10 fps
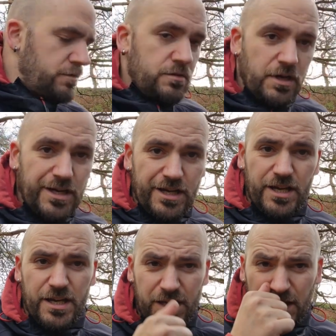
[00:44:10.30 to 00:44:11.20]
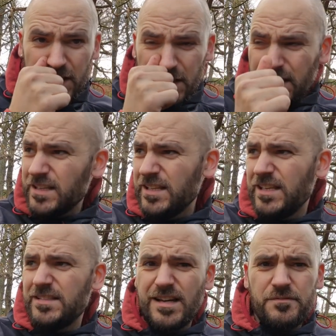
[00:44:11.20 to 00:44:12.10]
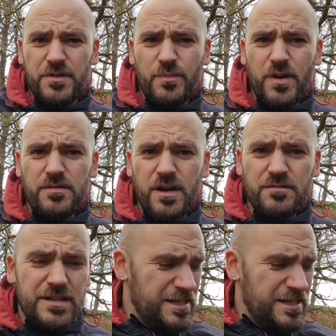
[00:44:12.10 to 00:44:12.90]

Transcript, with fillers: Right, I think it's time for a brew now.